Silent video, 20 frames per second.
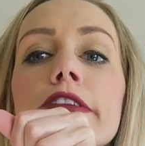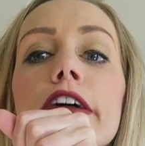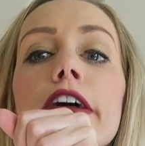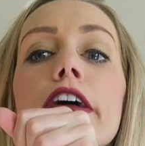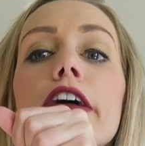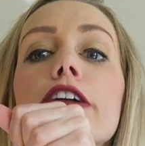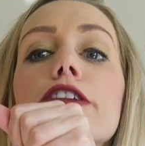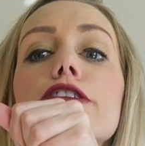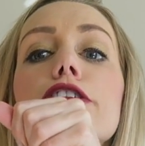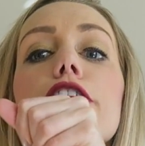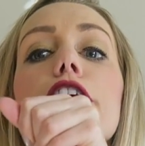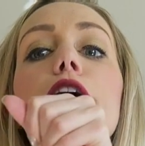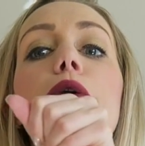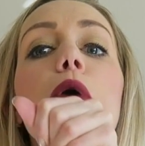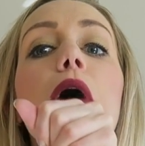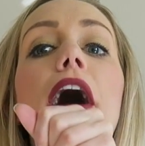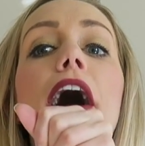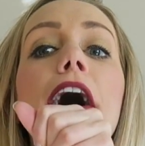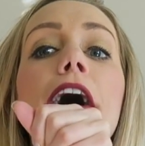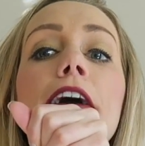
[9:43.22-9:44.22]
I also like
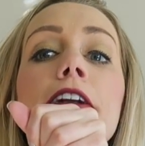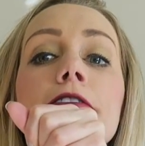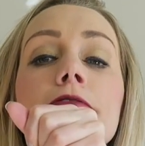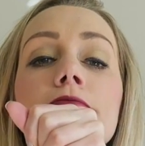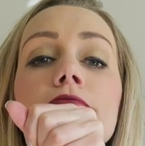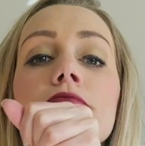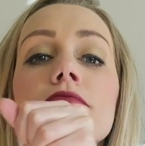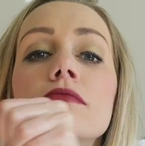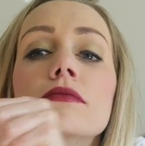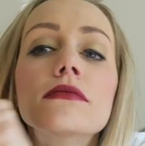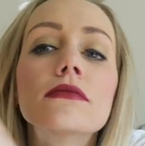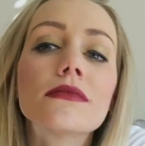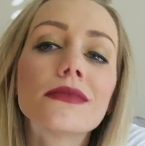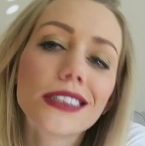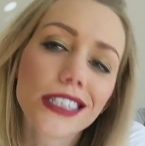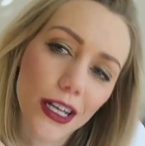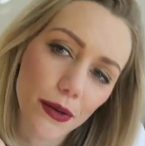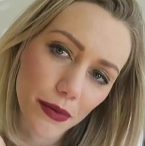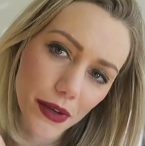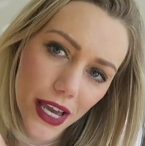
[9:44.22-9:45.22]
wine.
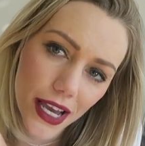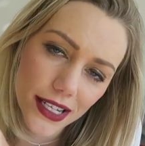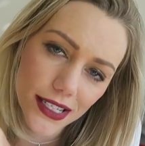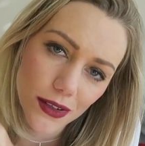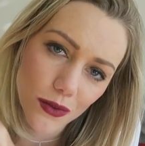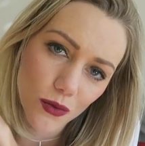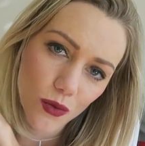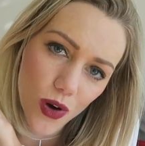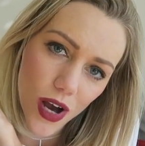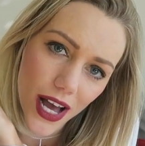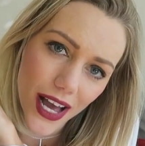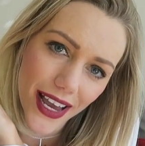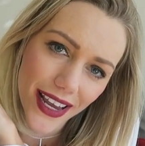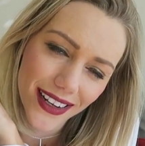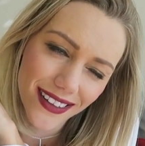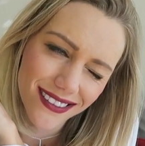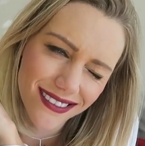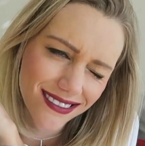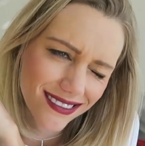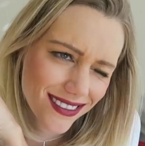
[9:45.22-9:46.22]
Cupcakes and
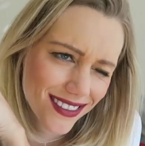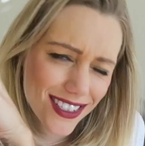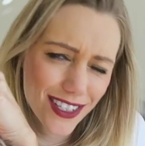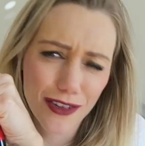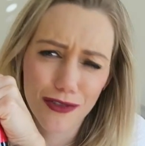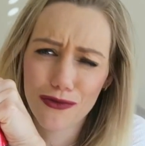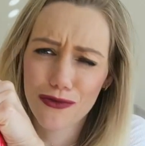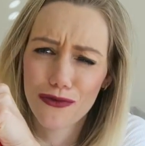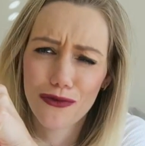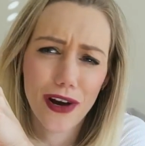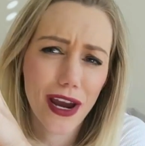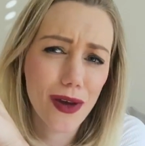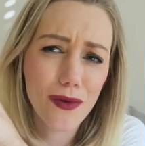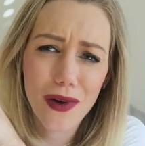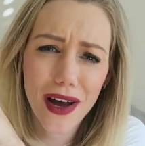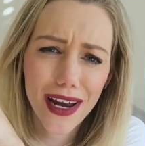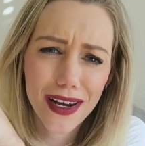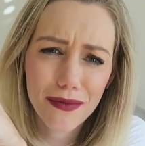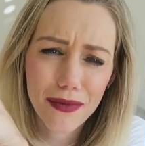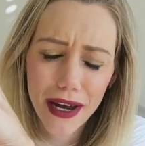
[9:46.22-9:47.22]
wine. It's a great
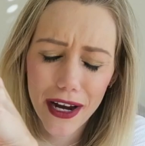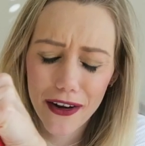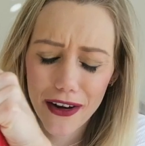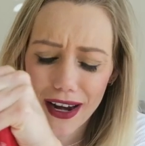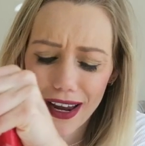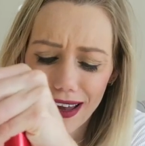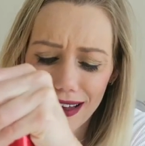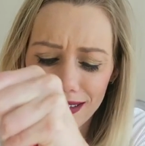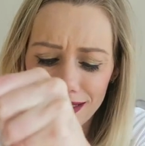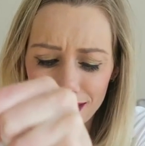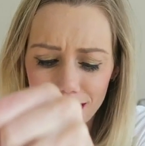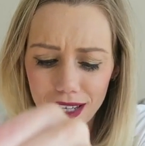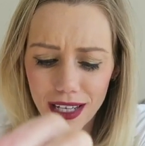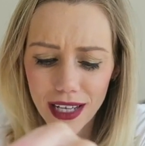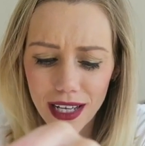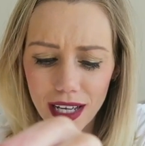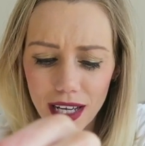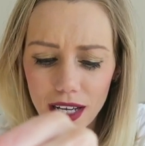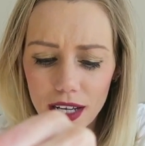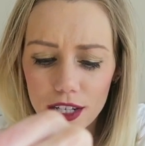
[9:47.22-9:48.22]
wine pairing.
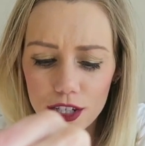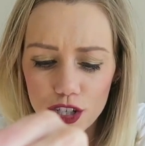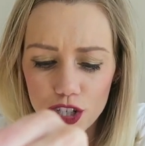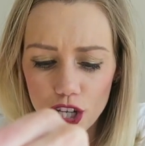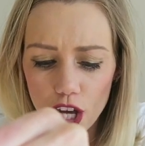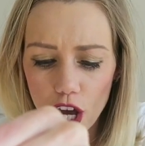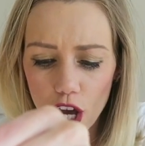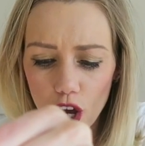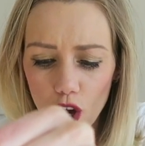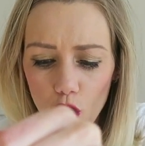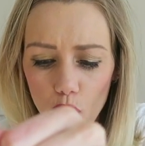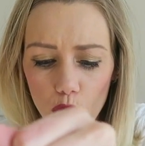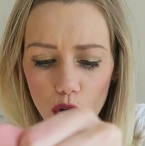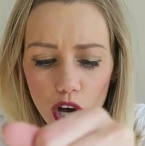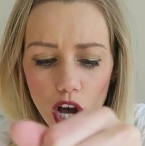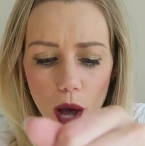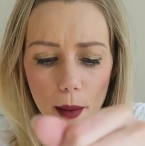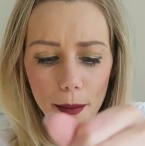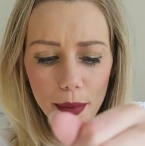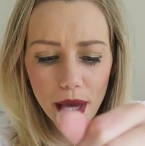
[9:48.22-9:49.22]

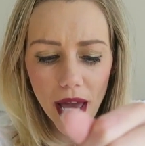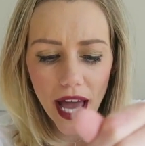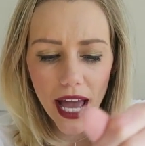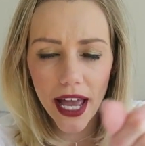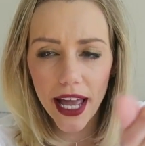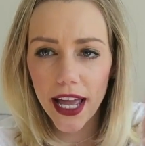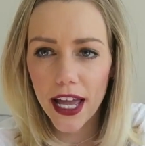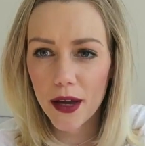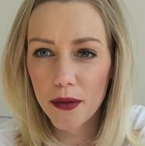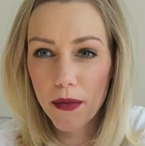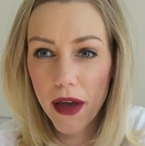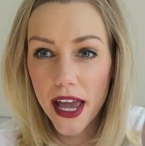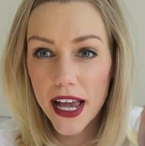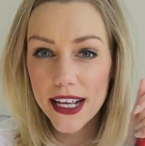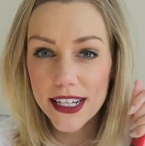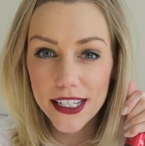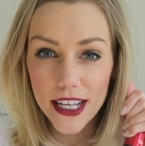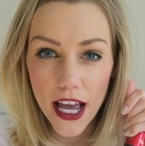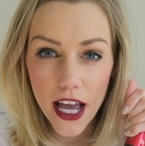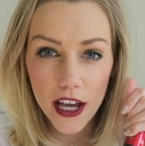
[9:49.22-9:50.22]
So Cupcake
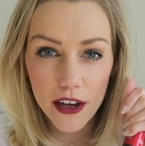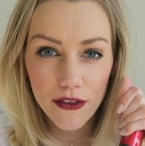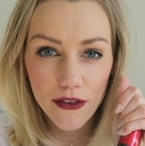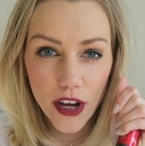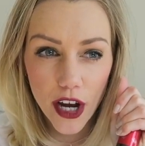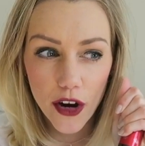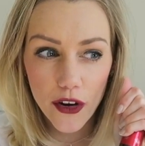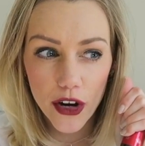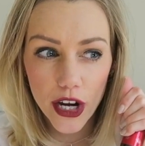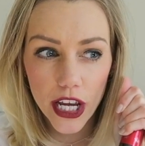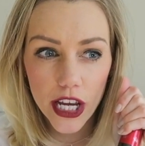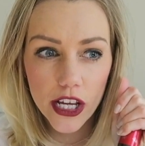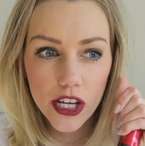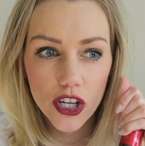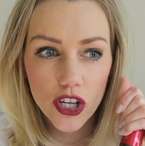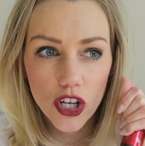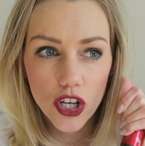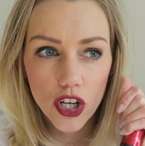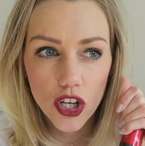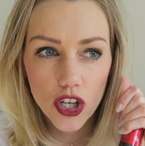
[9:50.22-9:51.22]
makes a
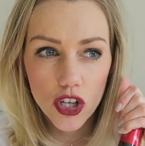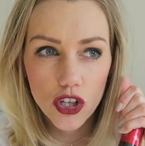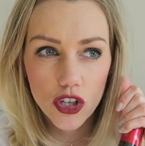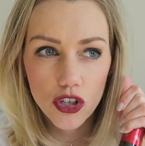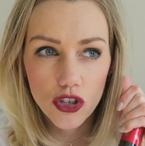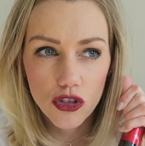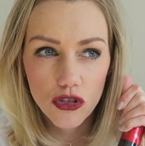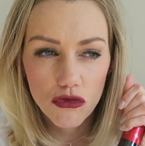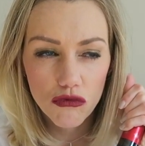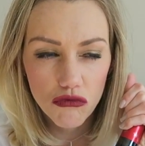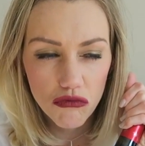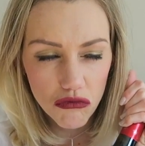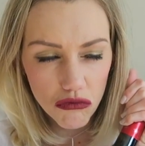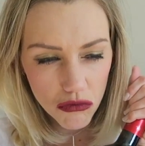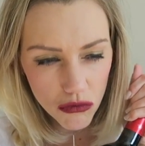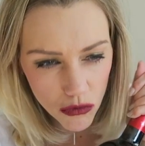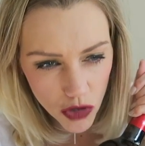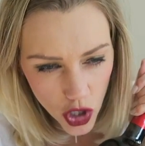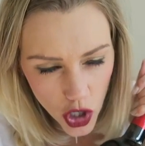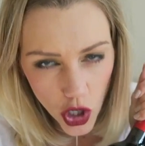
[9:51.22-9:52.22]
very
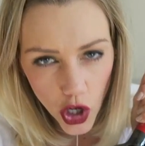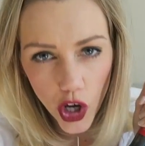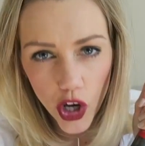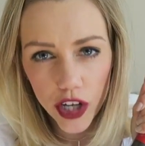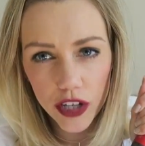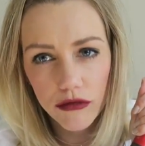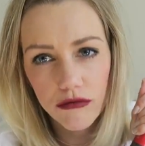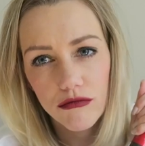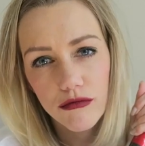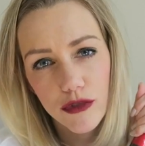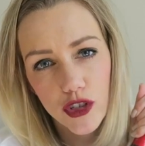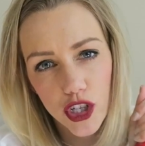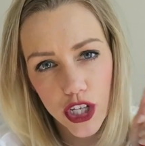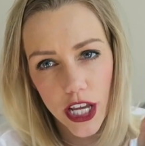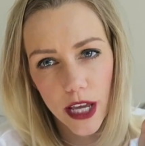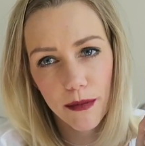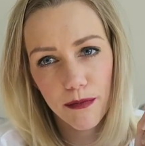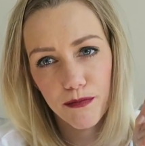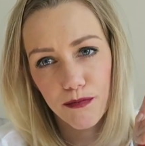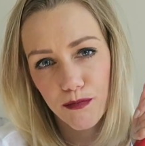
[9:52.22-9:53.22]
good,
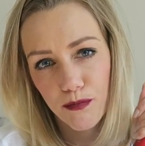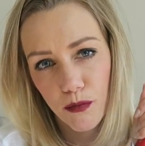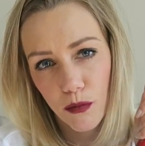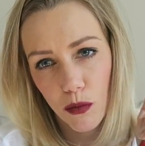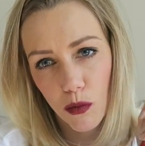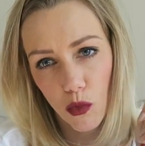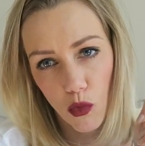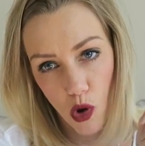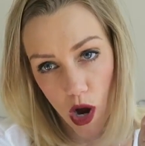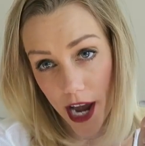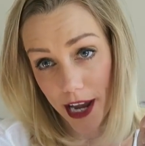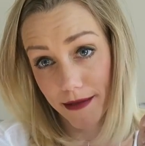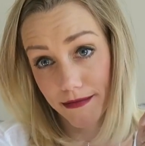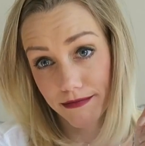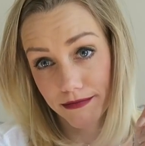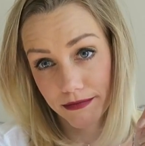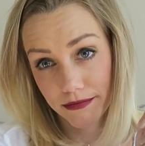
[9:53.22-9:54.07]
cheap wine.